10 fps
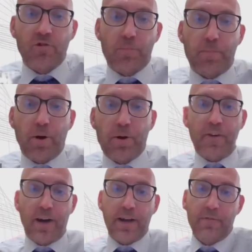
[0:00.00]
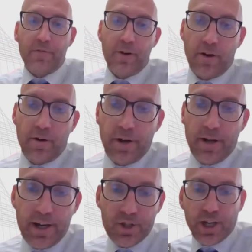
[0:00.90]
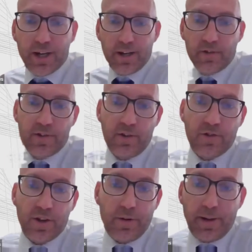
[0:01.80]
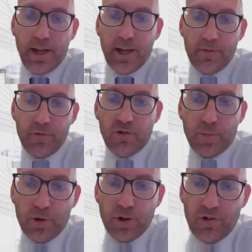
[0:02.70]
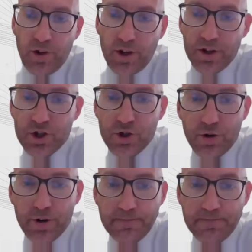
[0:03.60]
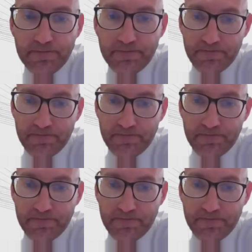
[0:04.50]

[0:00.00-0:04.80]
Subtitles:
So point 5 on our checklist is going to be, have you spoken to your insurer?